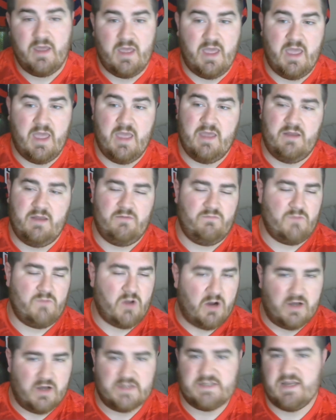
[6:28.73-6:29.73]
And
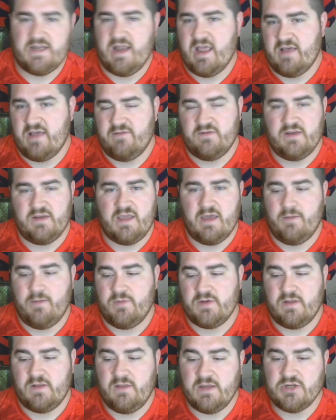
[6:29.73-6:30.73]
Austin haven't kept
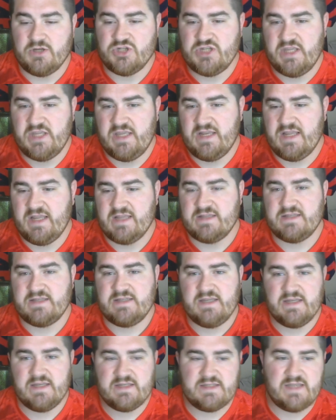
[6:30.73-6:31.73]
a clean sheet in
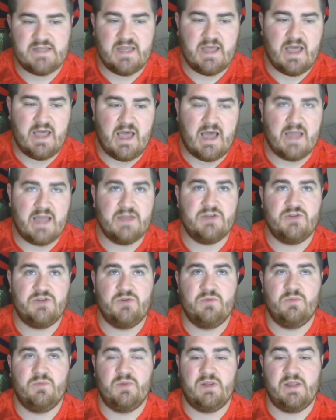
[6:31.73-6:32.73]
6. I
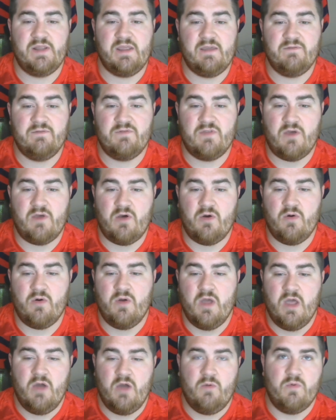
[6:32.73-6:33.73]
do believe, though,
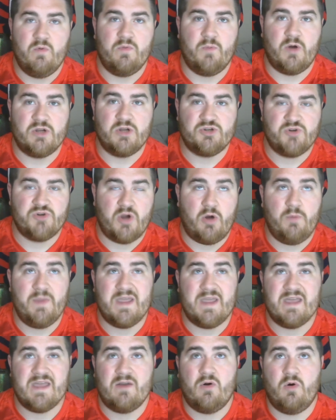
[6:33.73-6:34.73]
with Montreal
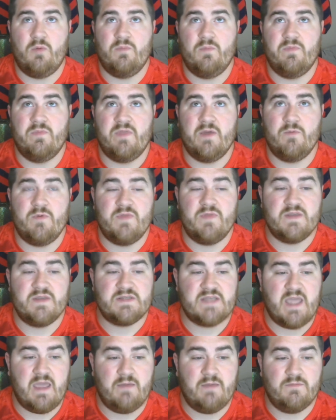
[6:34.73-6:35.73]
being at home, they win this
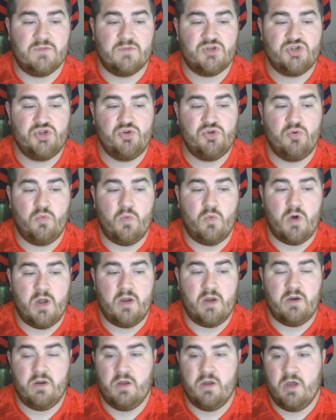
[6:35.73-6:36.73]
game
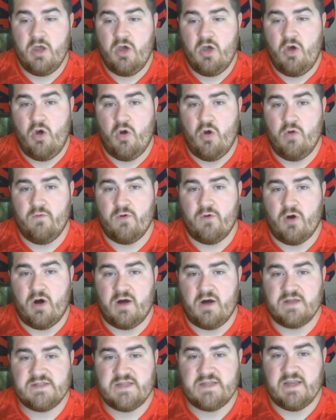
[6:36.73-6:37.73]
2-1 over
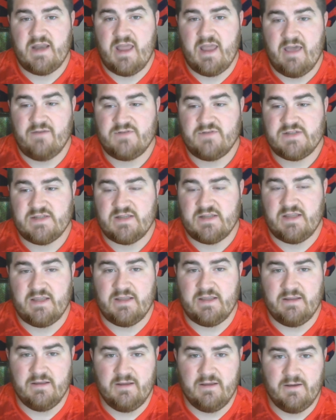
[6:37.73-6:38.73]
Austin FC.